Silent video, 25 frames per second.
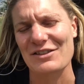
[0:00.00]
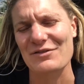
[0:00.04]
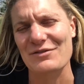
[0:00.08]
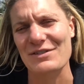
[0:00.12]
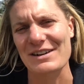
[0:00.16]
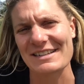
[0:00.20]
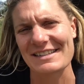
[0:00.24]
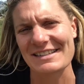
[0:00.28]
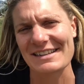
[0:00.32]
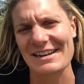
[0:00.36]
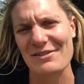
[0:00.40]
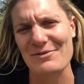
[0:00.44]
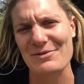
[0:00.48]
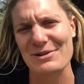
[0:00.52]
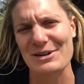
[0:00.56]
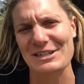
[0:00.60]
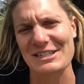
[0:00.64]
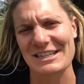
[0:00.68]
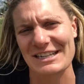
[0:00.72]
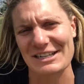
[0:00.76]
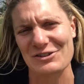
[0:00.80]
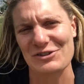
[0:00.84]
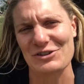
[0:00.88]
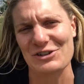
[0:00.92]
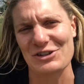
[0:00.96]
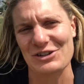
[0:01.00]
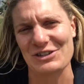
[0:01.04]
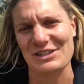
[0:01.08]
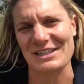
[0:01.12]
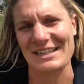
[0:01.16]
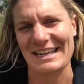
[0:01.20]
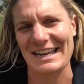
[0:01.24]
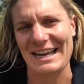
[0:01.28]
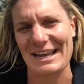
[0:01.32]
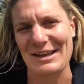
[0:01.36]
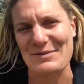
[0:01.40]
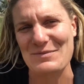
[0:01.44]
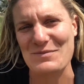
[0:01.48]
reason I wanted to introduce you
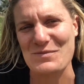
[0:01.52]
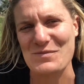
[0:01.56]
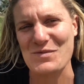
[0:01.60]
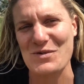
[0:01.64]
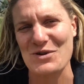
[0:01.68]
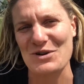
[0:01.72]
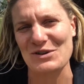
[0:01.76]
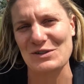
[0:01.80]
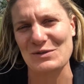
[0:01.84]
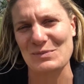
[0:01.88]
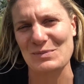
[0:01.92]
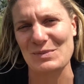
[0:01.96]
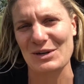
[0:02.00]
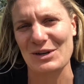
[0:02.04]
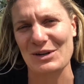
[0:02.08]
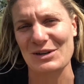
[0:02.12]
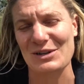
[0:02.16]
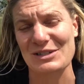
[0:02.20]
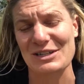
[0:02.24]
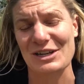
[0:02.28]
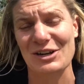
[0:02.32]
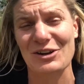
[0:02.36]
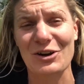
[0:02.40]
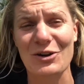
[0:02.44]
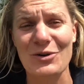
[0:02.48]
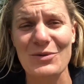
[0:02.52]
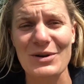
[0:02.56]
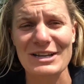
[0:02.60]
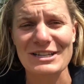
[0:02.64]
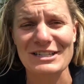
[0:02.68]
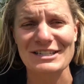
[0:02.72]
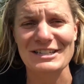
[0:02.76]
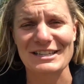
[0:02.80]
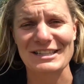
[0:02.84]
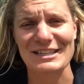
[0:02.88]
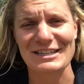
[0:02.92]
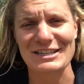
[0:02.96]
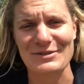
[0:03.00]
to him was because I got a
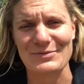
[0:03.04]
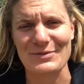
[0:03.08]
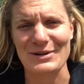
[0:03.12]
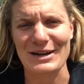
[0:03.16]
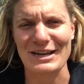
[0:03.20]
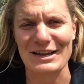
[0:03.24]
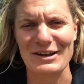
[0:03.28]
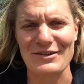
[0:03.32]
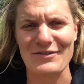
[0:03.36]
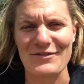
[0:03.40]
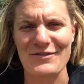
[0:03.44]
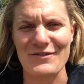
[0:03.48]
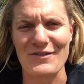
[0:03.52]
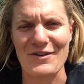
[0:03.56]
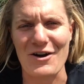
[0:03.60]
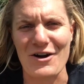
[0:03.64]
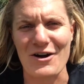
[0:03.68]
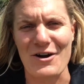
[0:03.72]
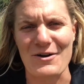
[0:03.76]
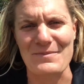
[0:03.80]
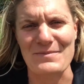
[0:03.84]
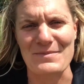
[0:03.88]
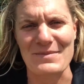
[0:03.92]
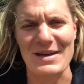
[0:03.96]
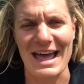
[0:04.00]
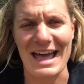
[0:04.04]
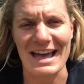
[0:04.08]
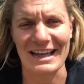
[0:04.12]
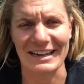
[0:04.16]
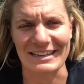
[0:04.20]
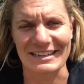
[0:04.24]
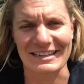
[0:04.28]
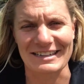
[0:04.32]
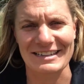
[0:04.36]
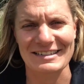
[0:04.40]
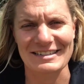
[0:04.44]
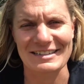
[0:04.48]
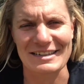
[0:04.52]
question this week from
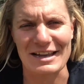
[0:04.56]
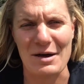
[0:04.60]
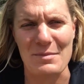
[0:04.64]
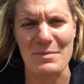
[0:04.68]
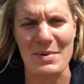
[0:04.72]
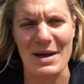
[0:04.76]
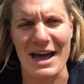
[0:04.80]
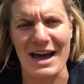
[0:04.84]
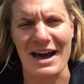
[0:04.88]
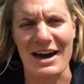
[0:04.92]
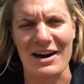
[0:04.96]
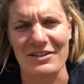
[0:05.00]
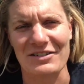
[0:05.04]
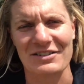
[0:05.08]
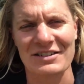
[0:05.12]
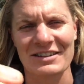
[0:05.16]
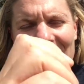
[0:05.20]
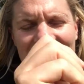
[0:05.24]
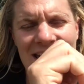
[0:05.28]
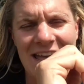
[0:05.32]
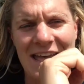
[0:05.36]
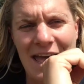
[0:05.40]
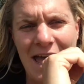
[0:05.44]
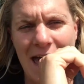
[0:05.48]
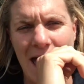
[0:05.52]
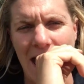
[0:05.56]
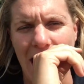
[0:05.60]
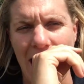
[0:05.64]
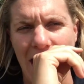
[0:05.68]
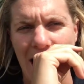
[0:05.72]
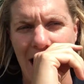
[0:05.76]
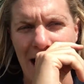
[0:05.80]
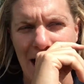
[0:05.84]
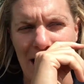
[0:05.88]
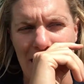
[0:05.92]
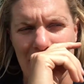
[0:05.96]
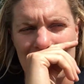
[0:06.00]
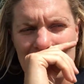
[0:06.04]
Alex about,
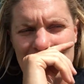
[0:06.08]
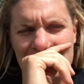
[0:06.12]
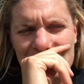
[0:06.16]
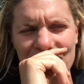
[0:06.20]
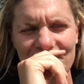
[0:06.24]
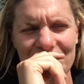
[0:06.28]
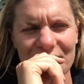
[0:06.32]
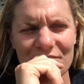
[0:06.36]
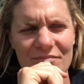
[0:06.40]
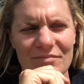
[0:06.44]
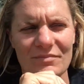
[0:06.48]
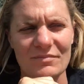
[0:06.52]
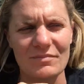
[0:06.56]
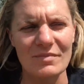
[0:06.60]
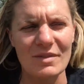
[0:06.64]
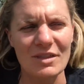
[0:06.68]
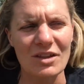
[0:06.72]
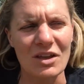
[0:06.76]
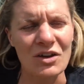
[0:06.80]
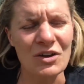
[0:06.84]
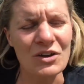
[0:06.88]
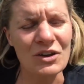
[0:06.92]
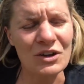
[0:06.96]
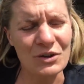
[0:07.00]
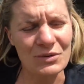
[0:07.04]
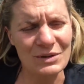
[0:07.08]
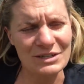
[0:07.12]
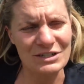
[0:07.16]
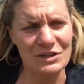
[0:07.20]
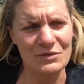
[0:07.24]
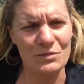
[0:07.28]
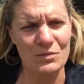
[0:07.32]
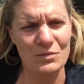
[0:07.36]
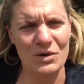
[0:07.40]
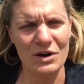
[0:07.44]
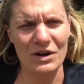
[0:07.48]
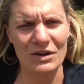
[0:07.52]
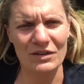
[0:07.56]
her
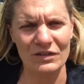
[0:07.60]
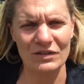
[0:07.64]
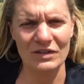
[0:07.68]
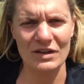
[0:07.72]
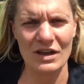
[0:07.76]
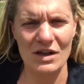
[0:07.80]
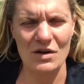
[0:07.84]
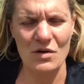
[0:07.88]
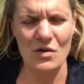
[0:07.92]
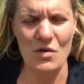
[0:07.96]
question was,